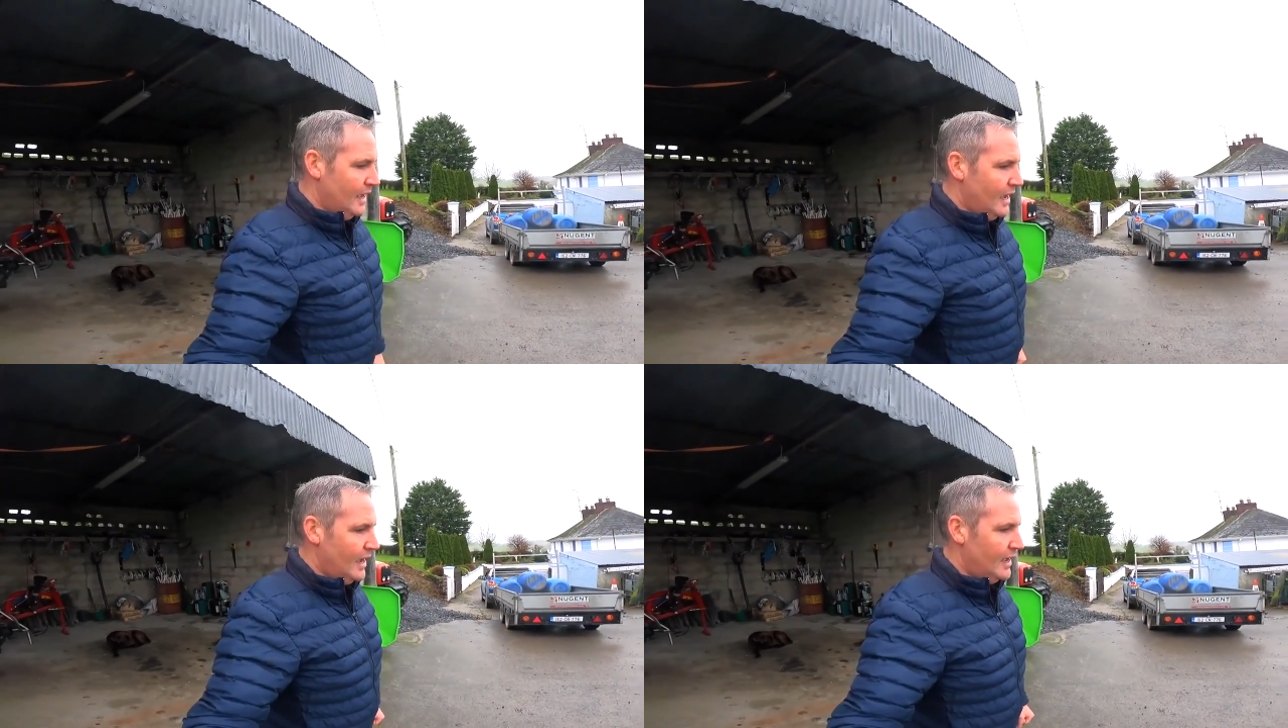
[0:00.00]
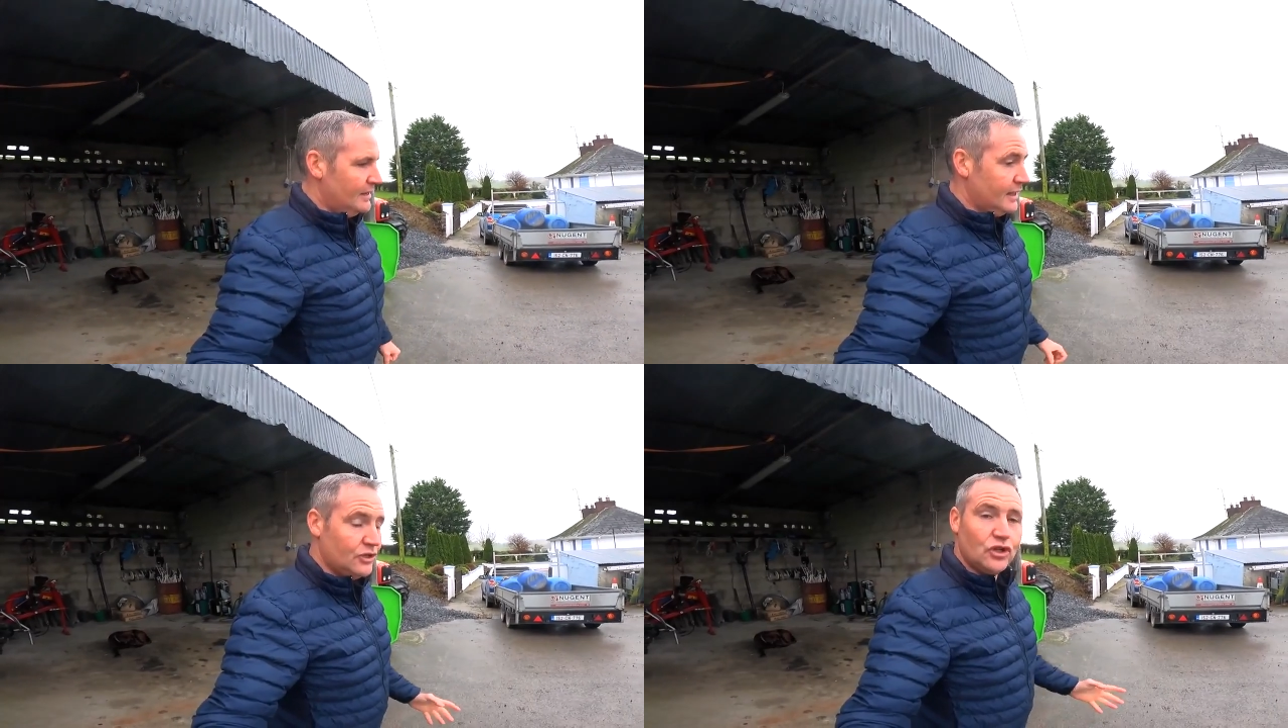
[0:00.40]

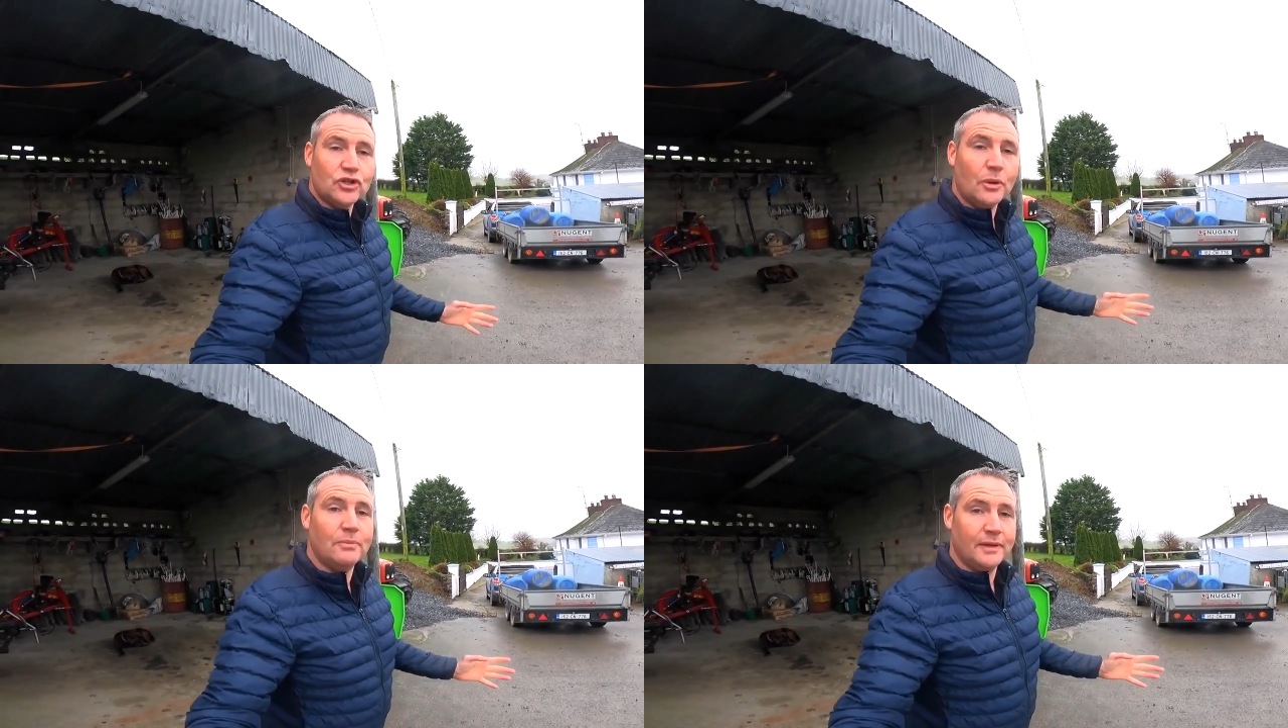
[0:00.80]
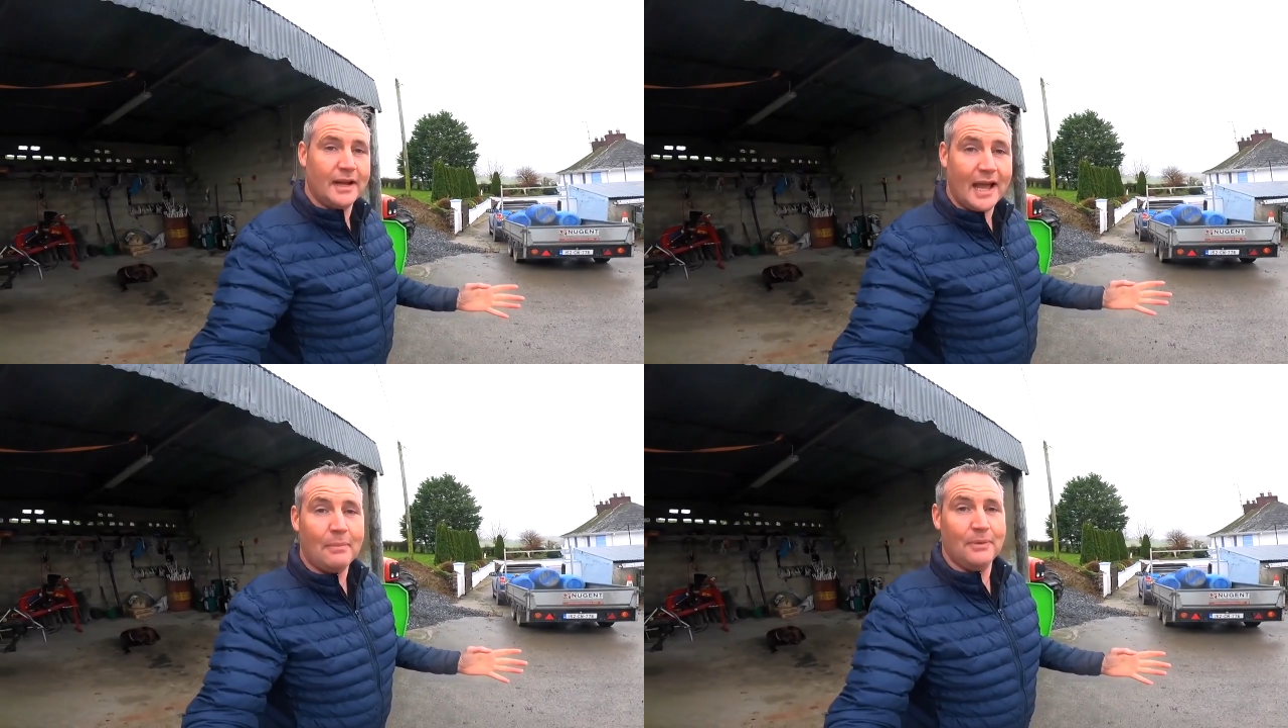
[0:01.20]
and that's just something that
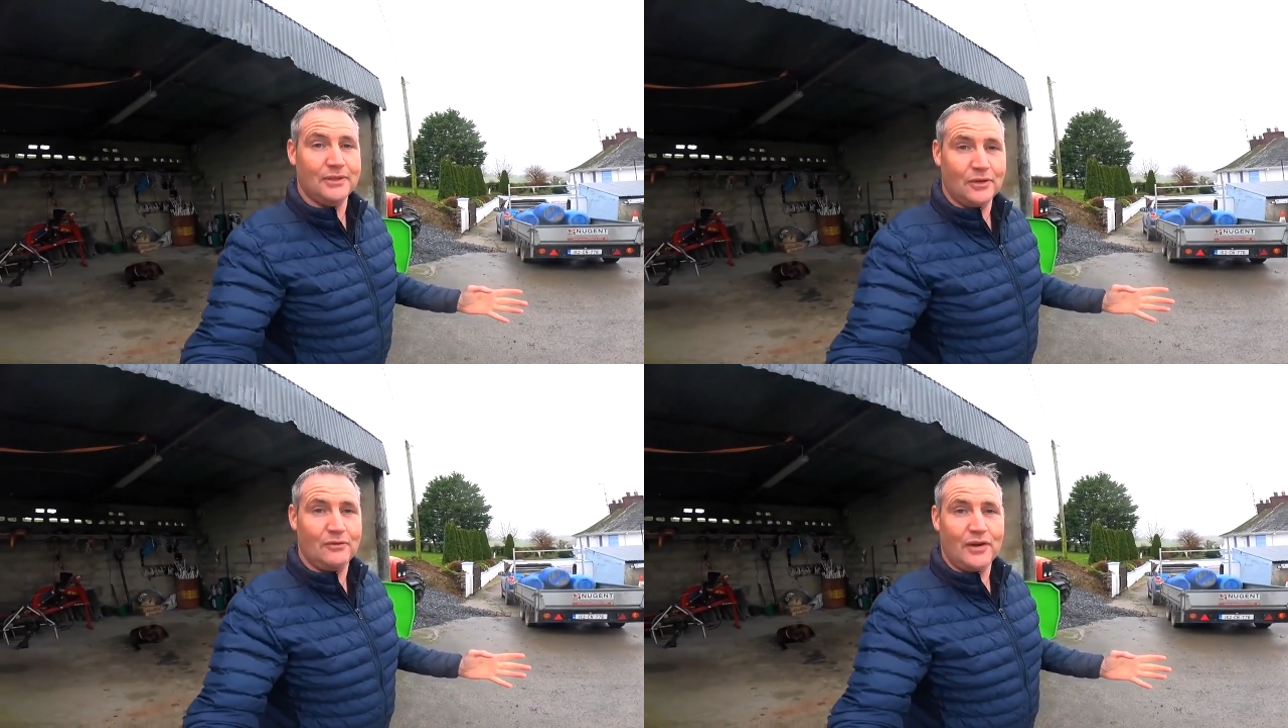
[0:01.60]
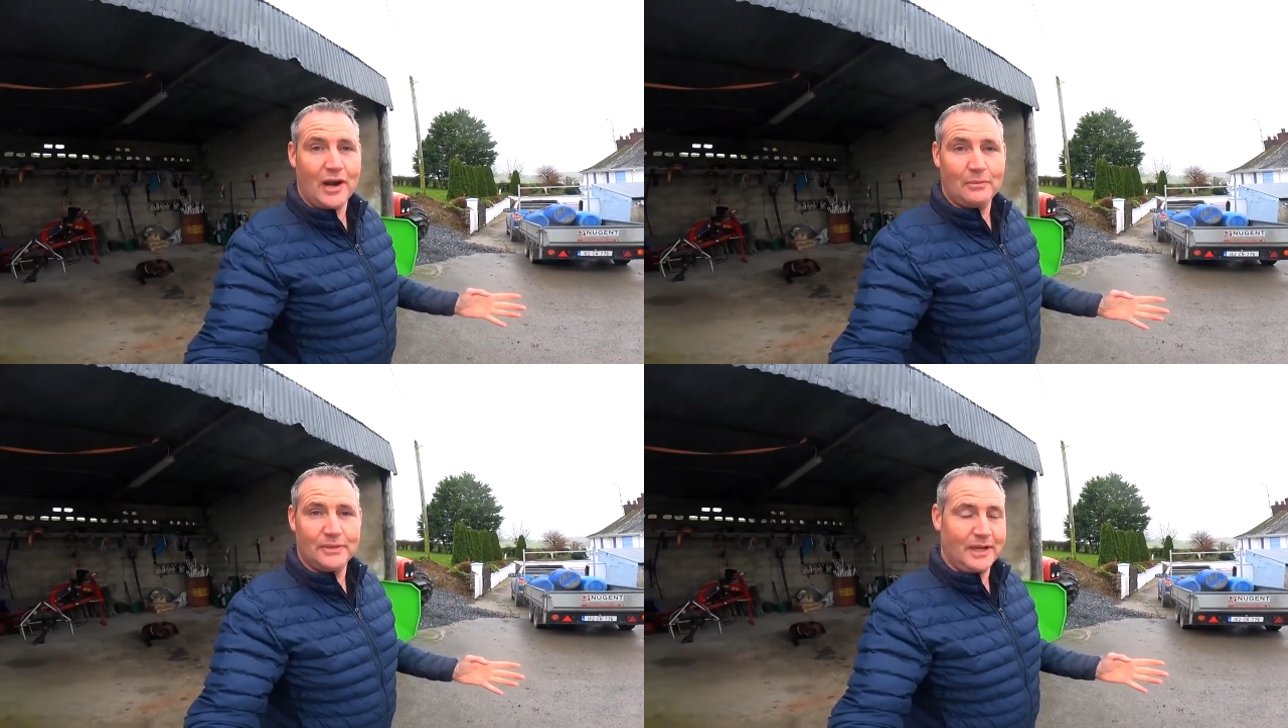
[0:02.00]
happens on
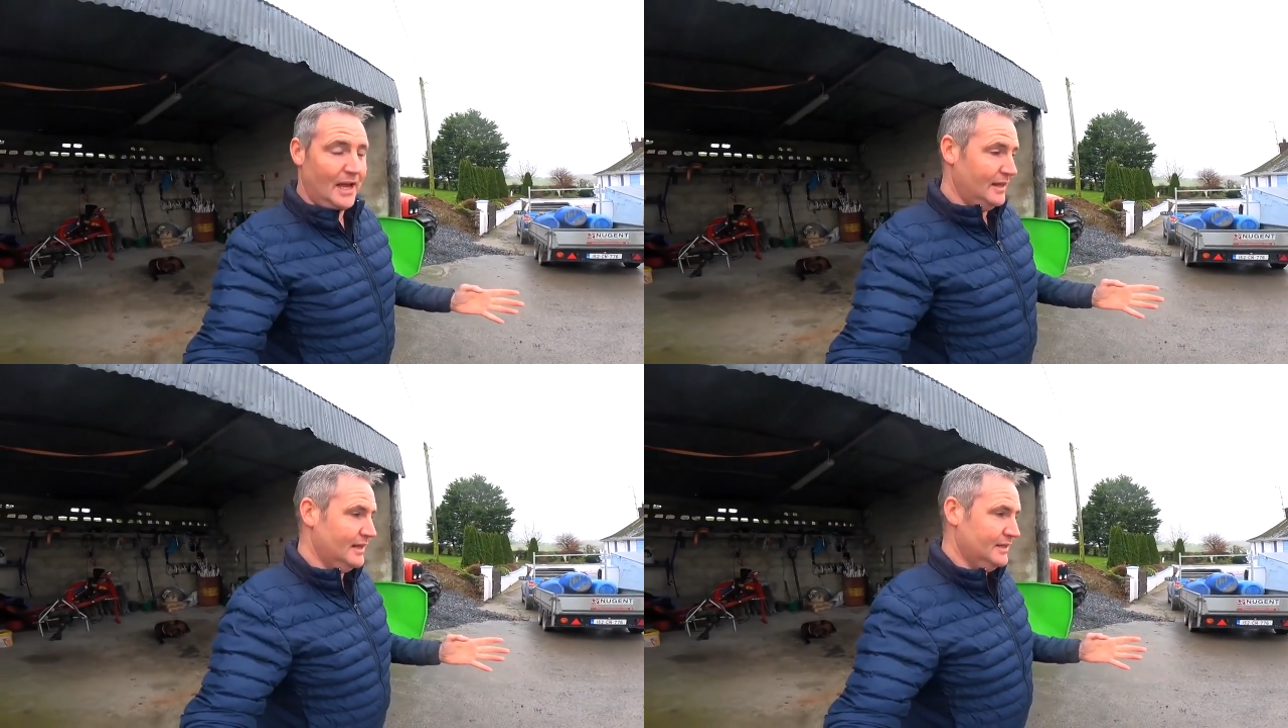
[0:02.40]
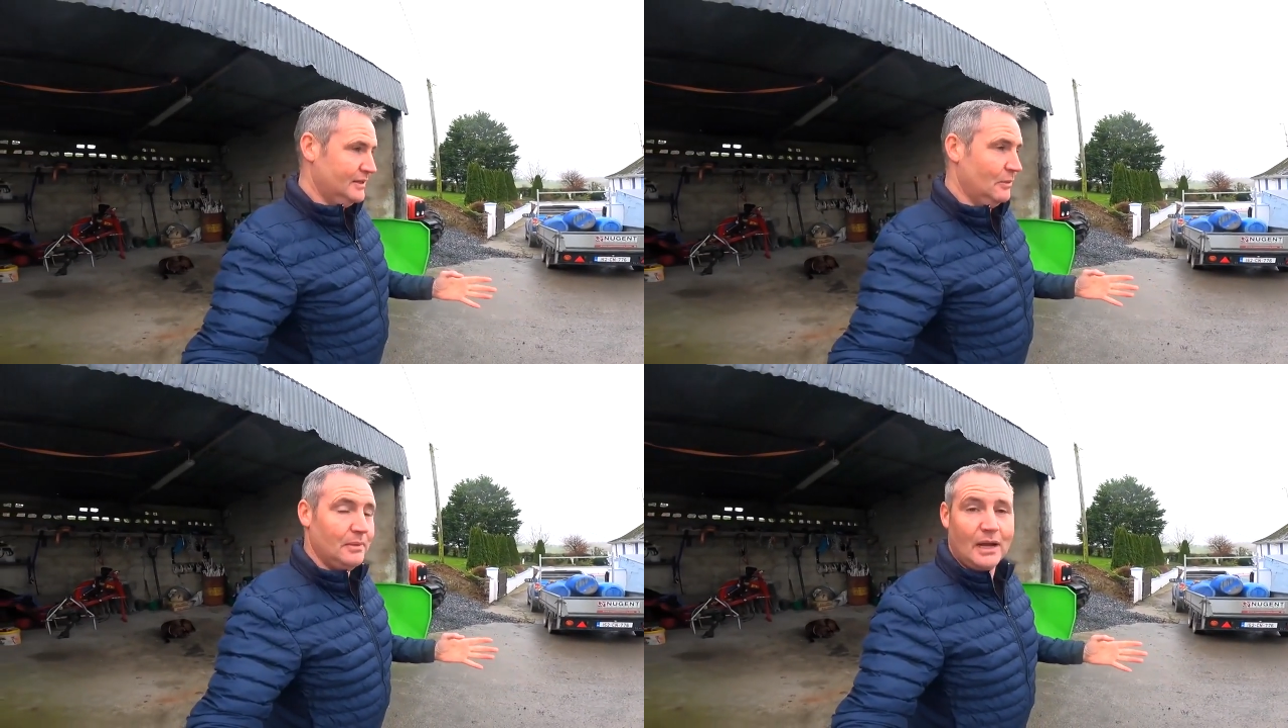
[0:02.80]
farms, and that's
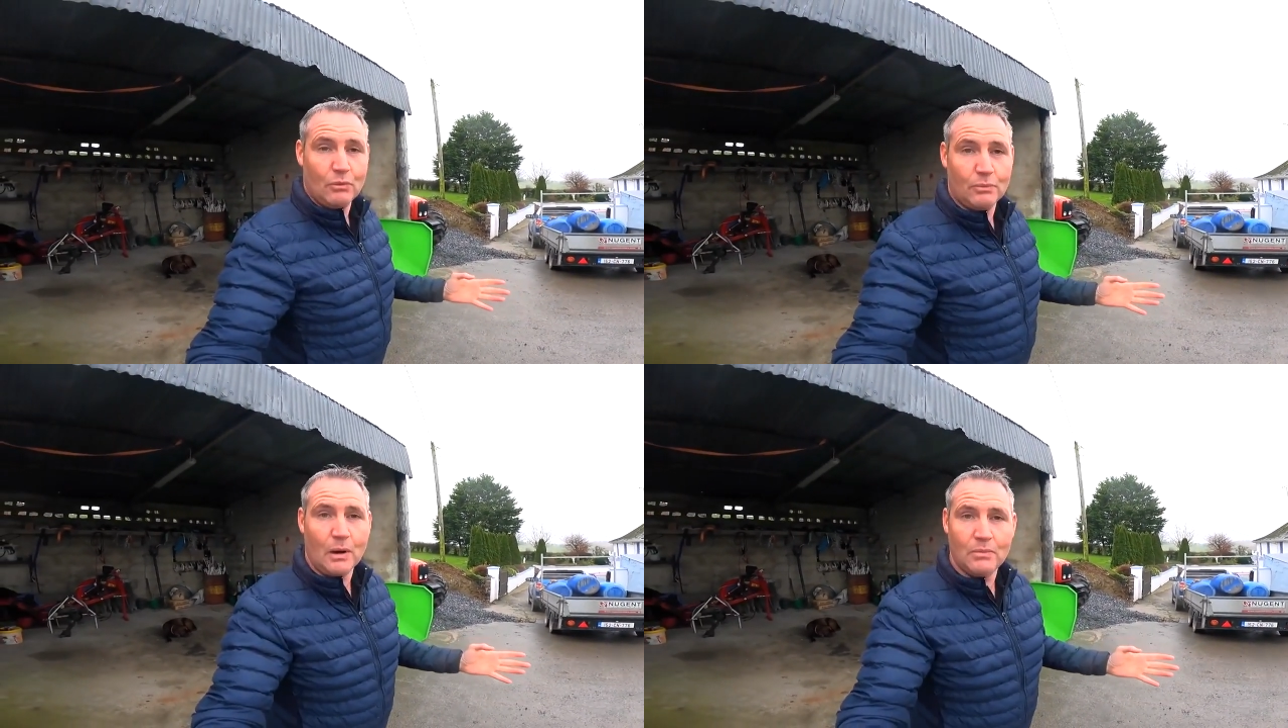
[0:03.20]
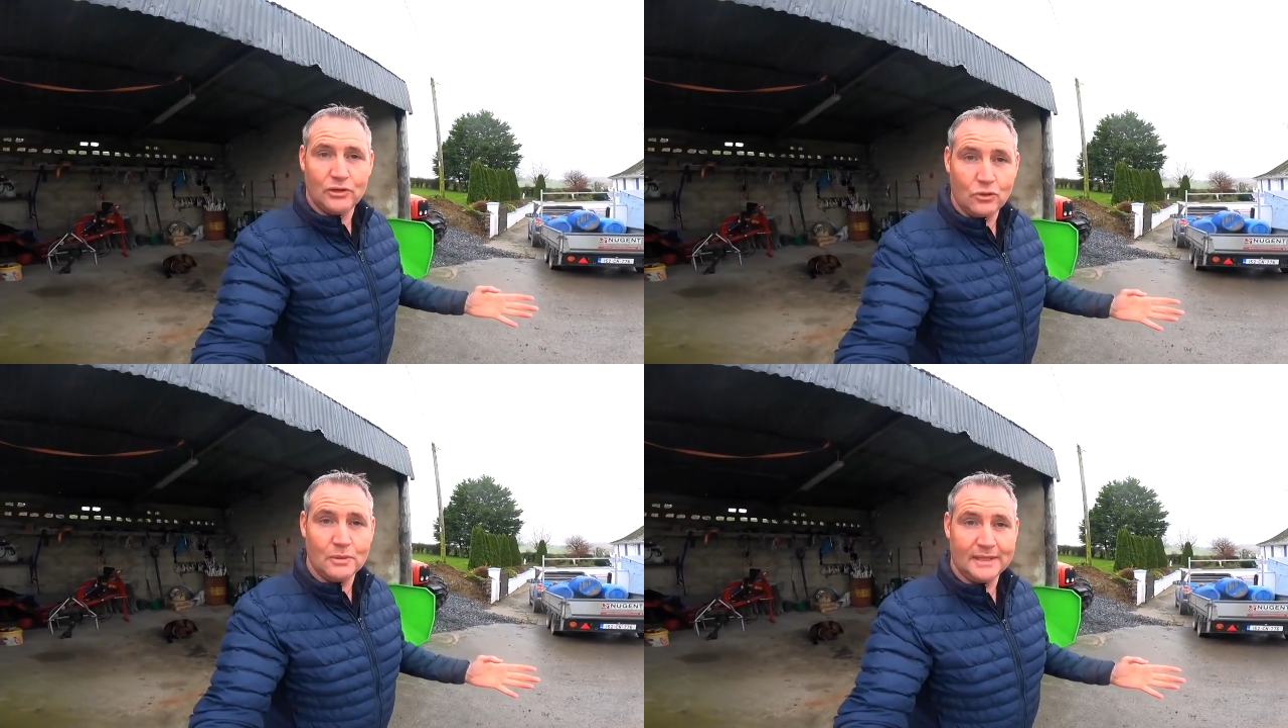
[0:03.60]
something I would probably
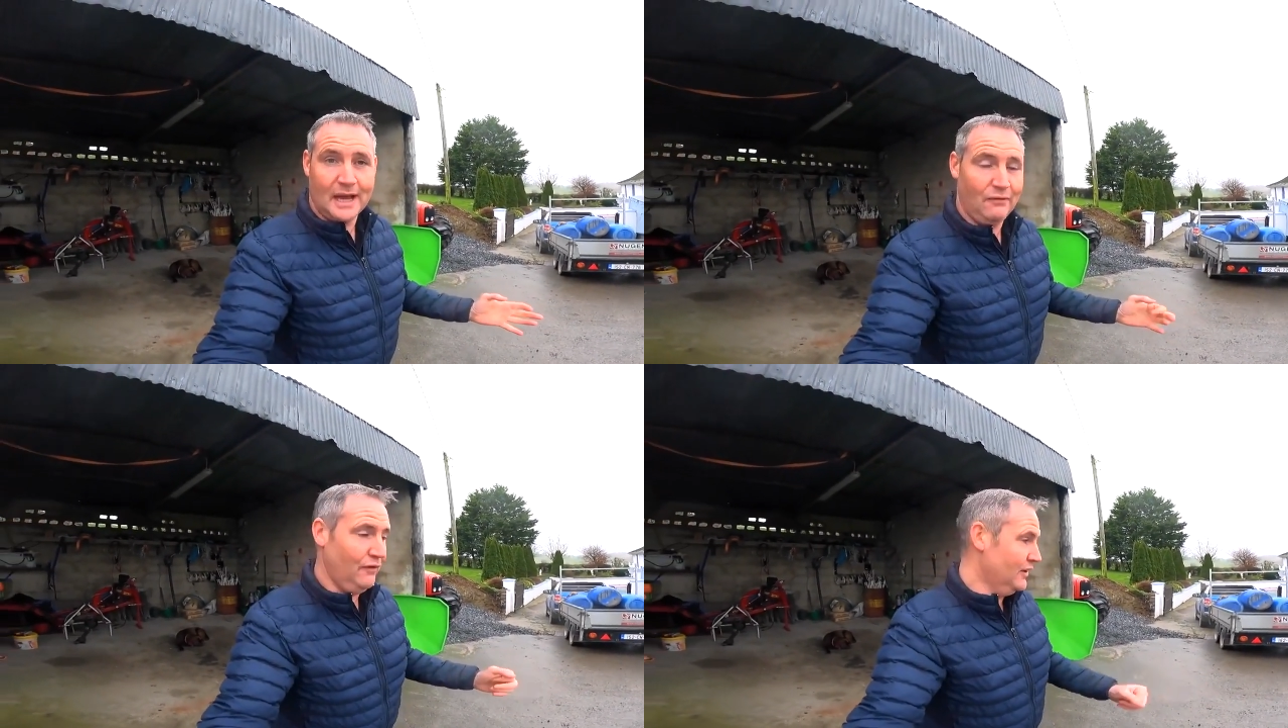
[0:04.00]
do myself.